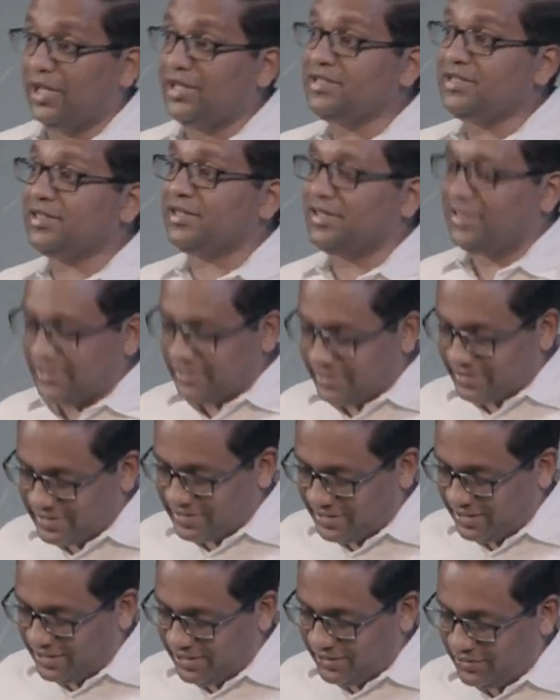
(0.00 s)
we need to
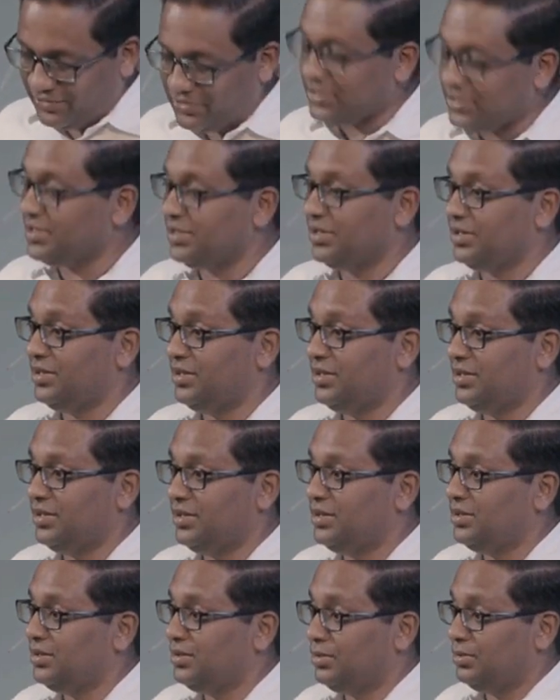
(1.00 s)
abort that as soon
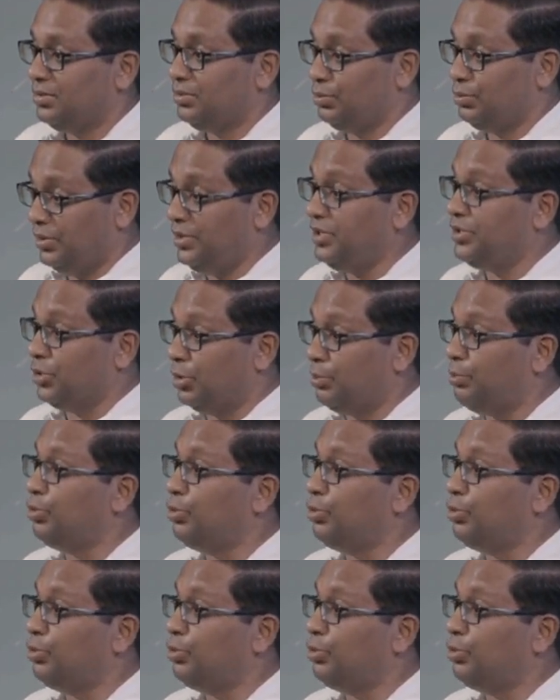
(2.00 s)
as possible.